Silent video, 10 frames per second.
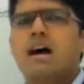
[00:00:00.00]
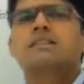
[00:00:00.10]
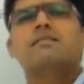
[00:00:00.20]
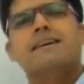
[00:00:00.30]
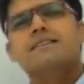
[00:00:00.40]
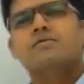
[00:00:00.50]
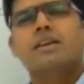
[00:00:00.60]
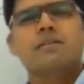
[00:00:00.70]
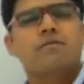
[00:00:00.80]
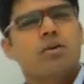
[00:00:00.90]
Otherwise we
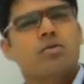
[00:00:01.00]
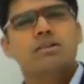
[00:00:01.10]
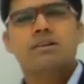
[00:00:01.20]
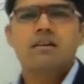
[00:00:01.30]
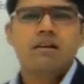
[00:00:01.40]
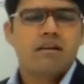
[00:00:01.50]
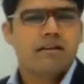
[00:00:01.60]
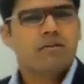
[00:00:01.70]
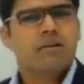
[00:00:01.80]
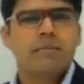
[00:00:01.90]
can follow the
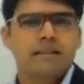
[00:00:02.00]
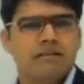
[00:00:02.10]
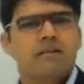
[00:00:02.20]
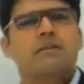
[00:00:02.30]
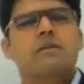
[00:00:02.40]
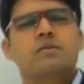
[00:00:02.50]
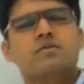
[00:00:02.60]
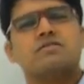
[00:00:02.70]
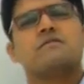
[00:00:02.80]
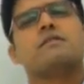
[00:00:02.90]
regular method where we
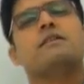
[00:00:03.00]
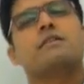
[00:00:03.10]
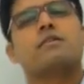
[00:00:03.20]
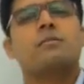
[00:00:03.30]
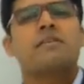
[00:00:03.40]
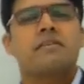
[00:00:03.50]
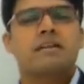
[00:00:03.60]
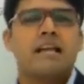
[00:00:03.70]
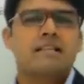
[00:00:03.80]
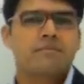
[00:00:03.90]
use different
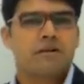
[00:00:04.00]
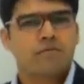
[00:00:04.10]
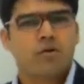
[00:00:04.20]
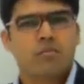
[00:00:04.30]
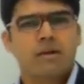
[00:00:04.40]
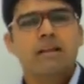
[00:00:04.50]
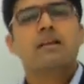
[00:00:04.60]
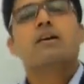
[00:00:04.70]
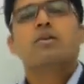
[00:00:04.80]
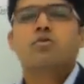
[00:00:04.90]
trigonometric and algebraic formulae
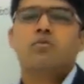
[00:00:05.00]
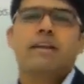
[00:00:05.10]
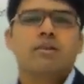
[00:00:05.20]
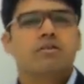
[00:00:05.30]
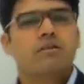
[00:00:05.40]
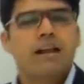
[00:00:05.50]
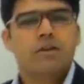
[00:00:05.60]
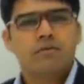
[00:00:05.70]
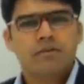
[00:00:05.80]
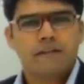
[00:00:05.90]
to find out the
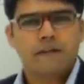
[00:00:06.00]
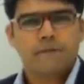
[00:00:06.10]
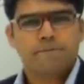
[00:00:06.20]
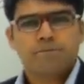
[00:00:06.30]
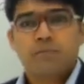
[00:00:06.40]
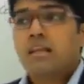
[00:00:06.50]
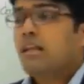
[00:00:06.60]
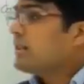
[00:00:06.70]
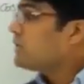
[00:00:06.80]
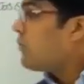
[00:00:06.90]
value of theta.
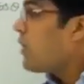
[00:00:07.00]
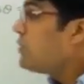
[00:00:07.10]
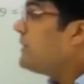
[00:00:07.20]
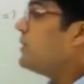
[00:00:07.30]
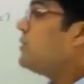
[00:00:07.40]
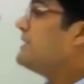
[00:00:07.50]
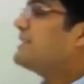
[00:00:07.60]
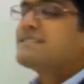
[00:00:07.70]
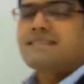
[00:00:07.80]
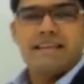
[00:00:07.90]
Now what do we do
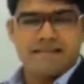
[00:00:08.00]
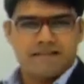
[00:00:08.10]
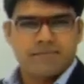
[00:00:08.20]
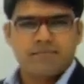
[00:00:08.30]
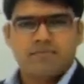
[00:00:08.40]
in this case?